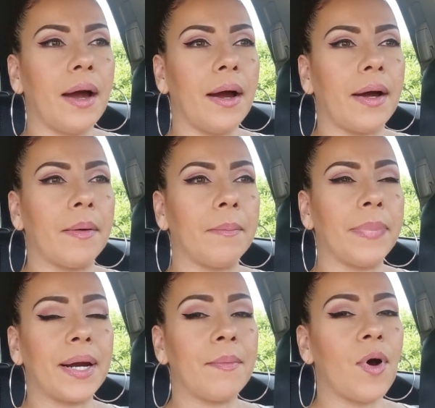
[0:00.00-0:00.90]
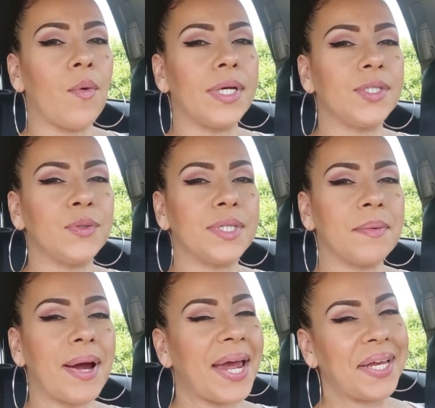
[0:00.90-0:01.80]
but I'm always
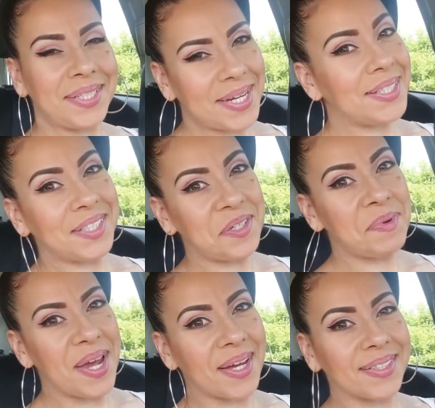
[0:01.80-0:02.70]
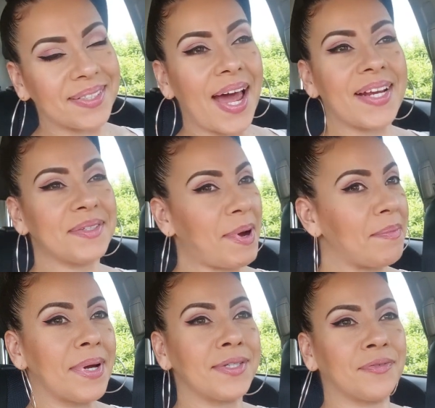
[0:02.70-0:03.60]
using my handy dandy GPS. That is my
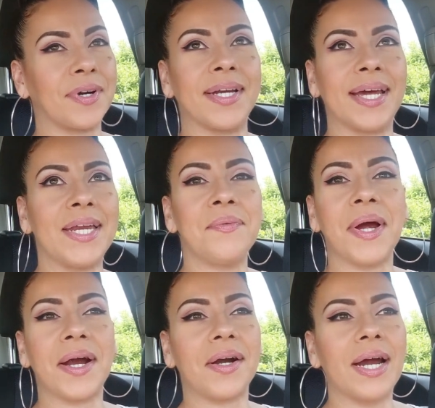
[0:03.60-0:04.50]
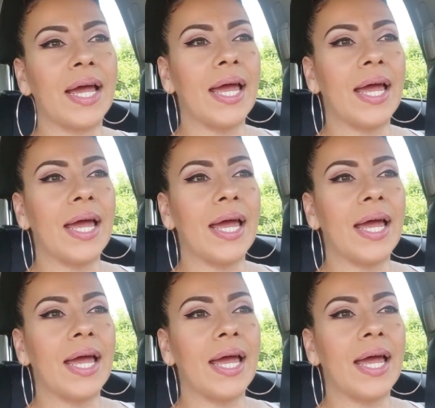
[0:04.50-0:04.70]
best friend. Anywhere.